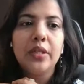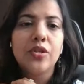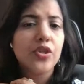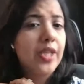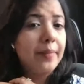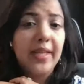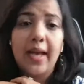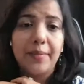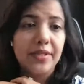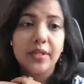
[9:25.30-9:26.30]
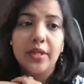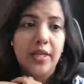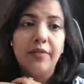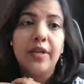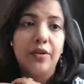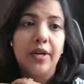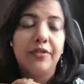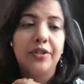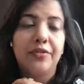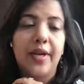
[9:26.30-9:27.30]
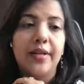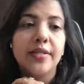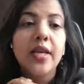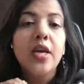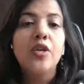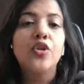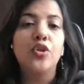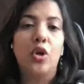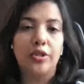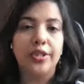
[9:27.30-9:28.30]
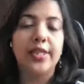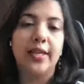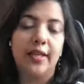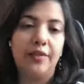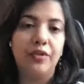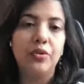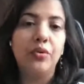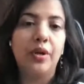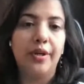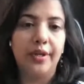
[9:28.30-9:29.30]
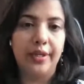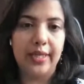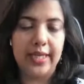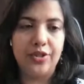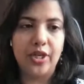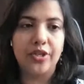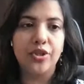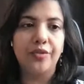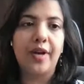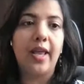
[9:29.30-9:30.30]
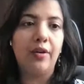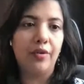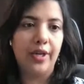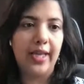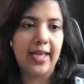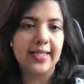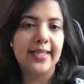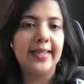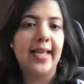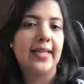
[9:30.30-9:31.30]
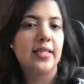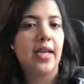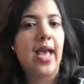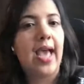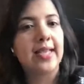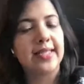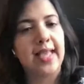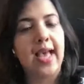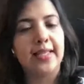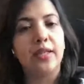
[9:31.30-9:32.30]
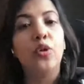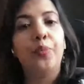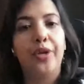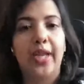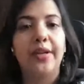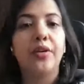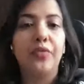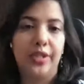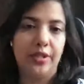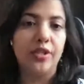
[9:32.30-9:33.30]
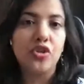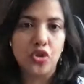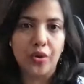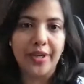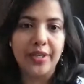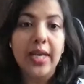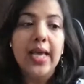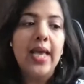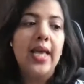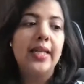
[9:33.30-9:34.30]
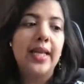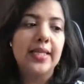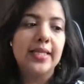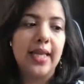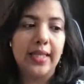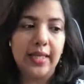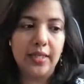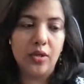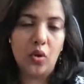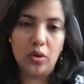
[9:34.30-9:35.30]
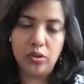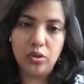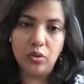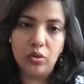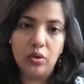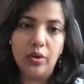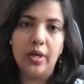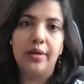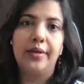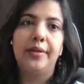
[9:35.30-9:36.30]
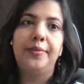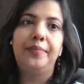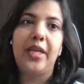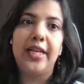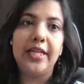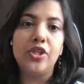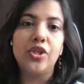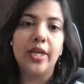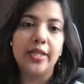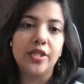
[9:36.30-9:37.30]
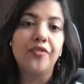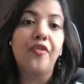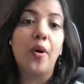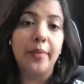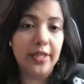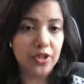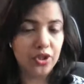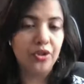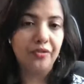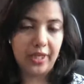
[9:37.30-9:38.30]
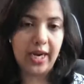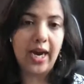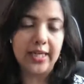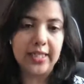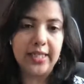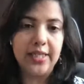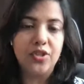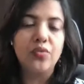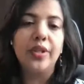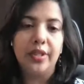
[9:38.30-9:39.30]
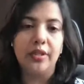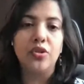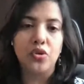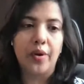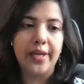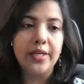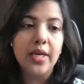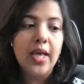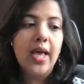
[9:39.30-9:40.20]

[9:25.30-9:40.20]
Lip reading: So same thing happens in the knee when you have arthritis. So doctors can give you an injection of hyaluronic acid that acts as a lubricator within this joint. They say that it also initiates the formation of the cartilage within the joint.